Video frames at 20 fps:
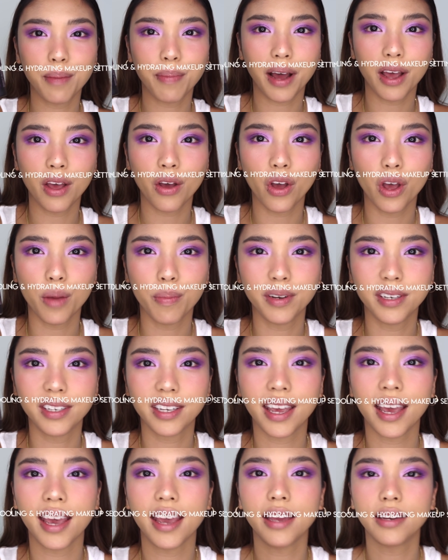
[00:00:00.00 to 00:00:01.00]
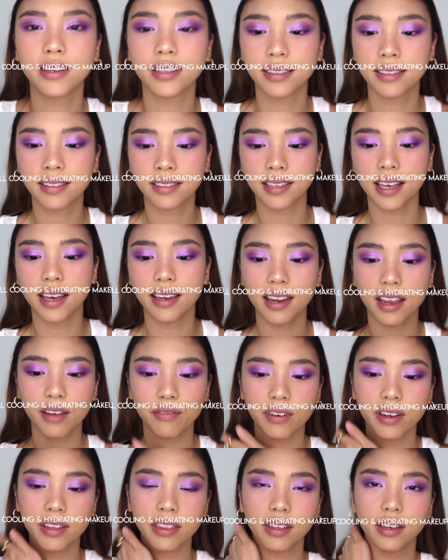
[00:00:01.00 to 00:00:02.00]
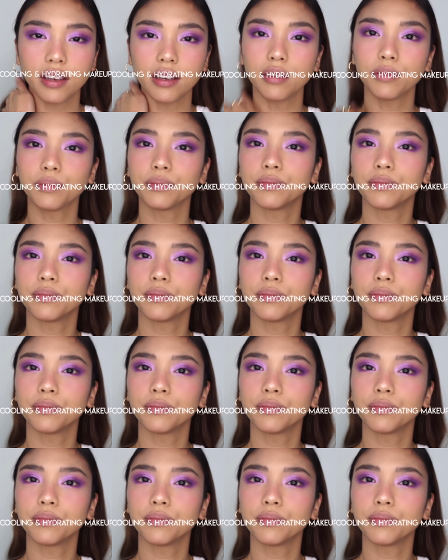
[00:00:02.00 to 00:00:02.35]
by Urban Decay to set everything.